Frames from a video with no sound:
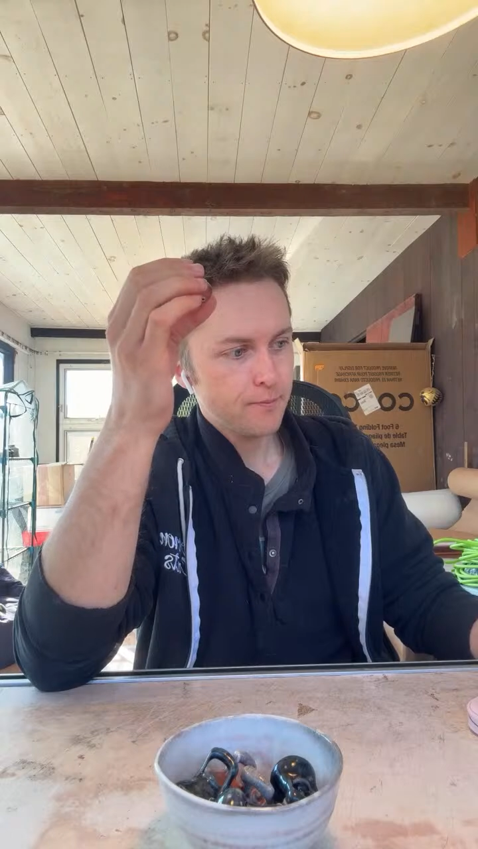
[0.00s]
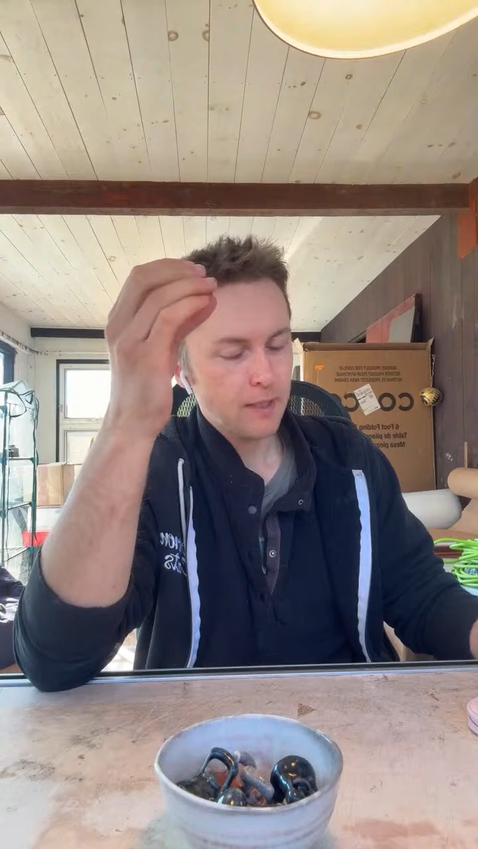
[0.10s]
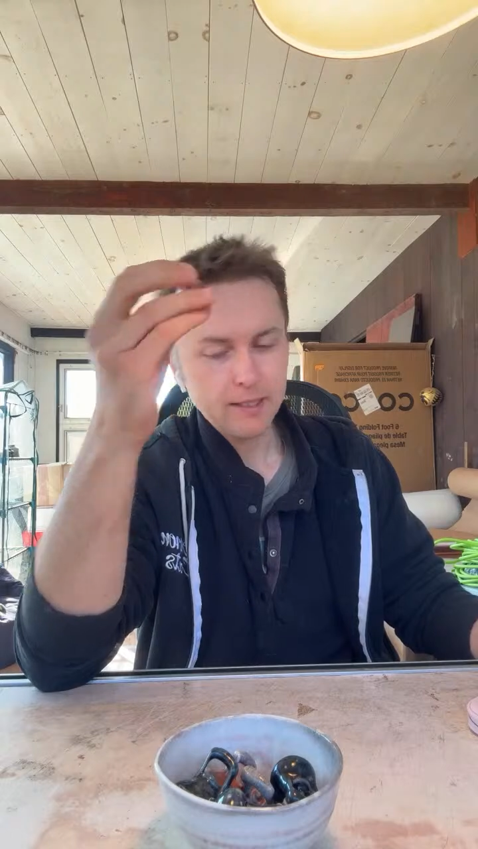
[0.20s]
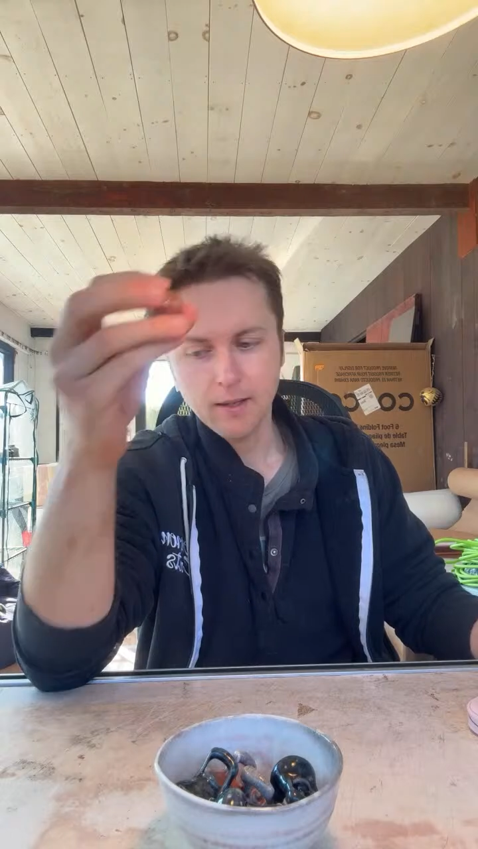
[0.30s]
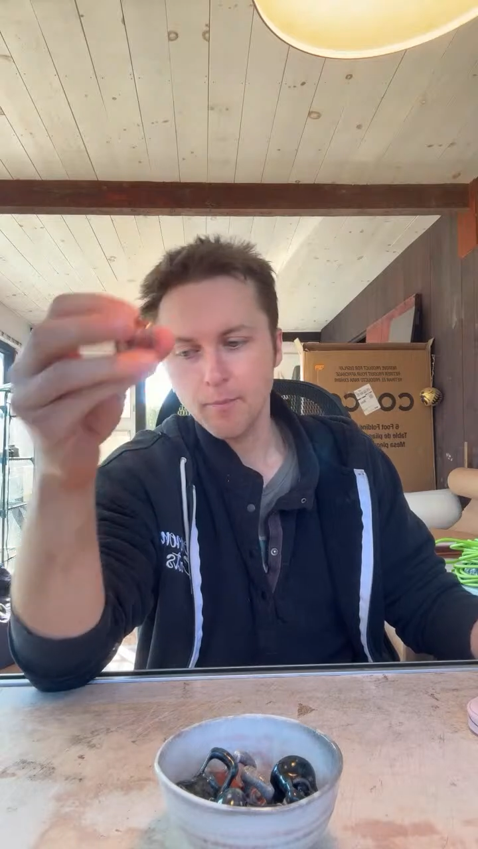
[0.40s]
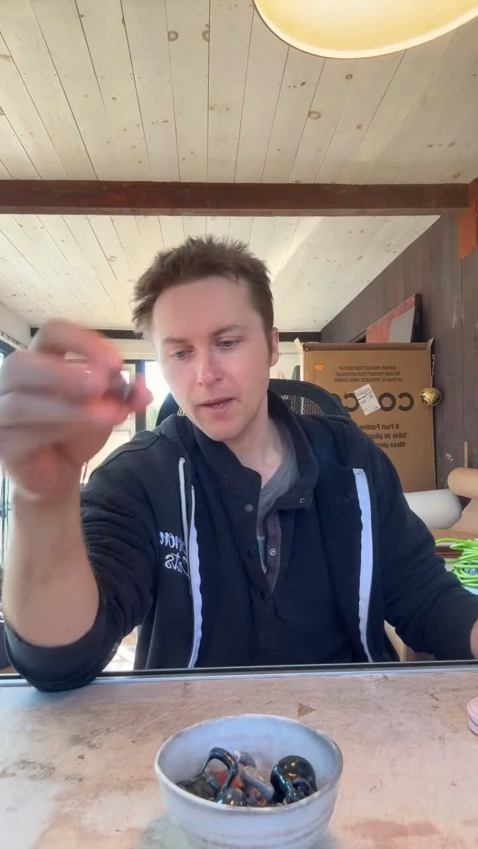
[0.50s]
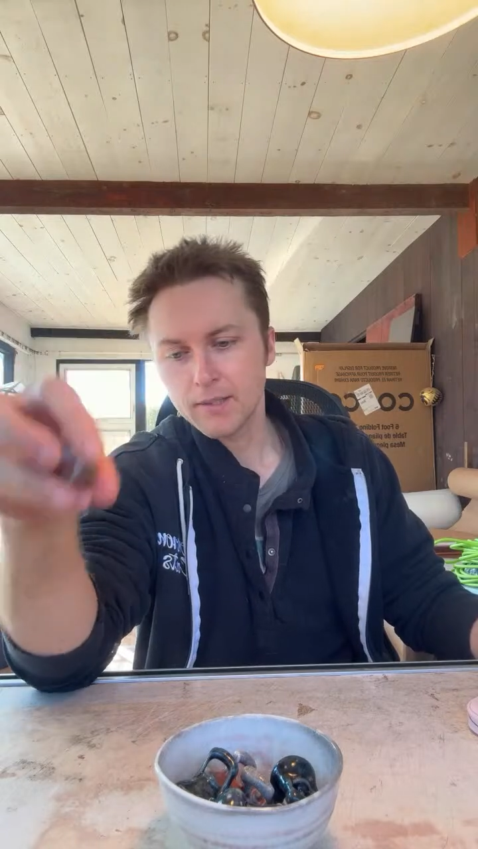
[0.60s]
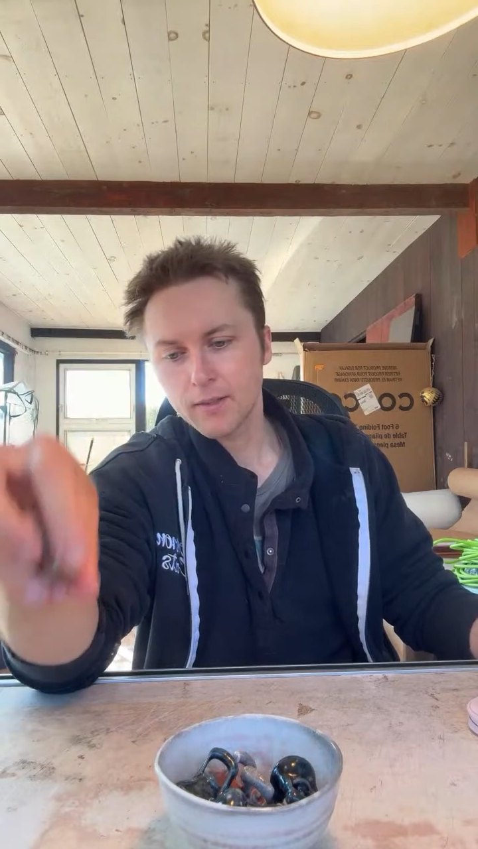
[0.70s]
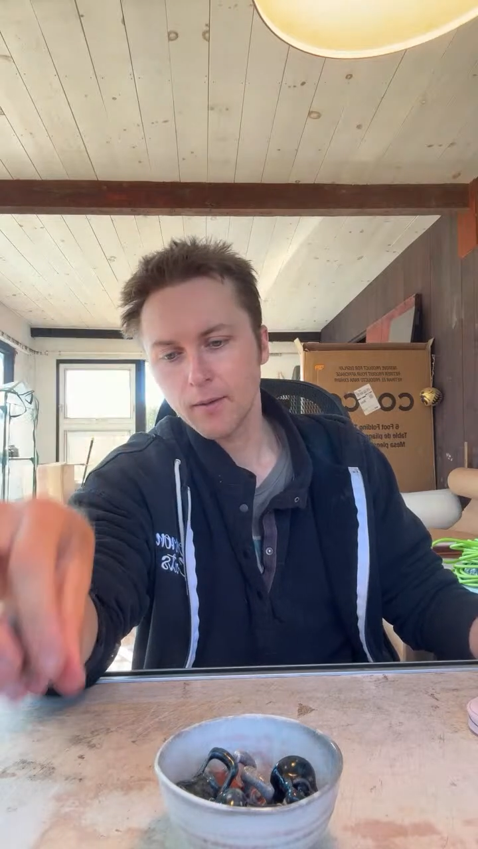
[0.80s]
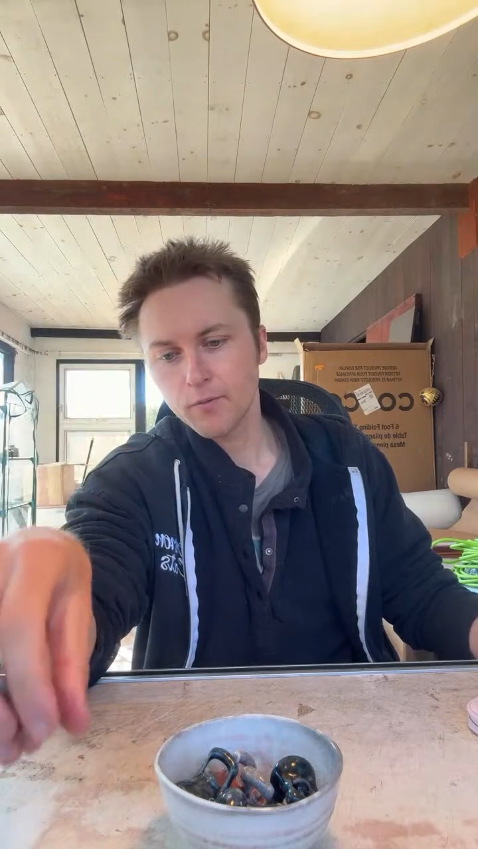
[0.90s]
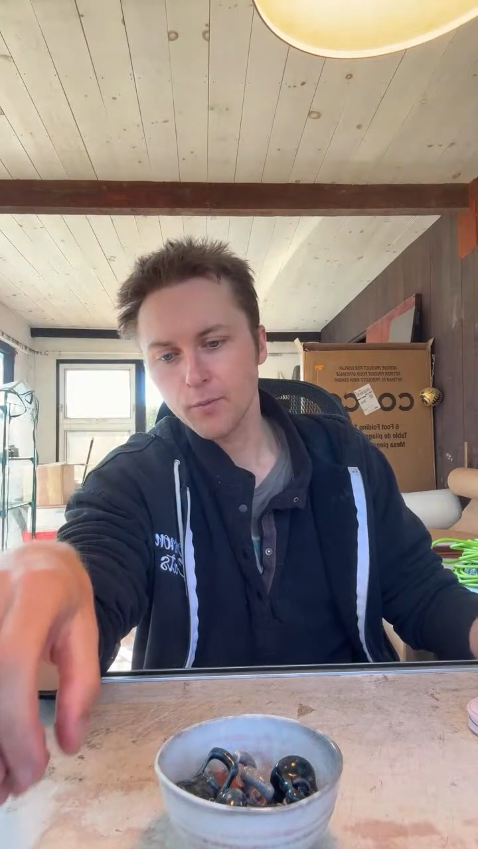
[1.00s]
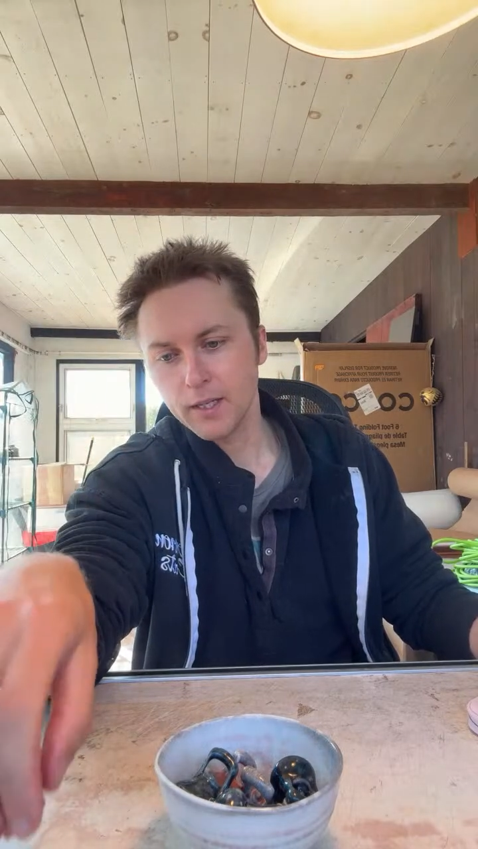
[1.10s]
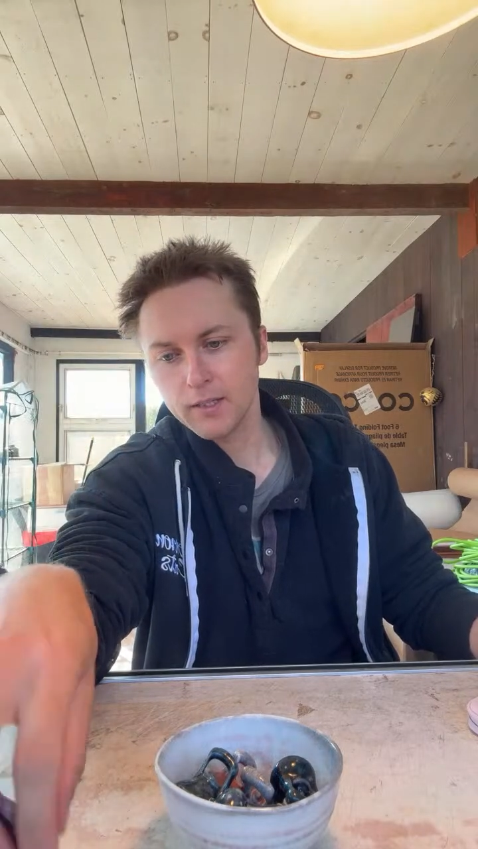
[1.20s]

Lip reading: Is it messed up for me to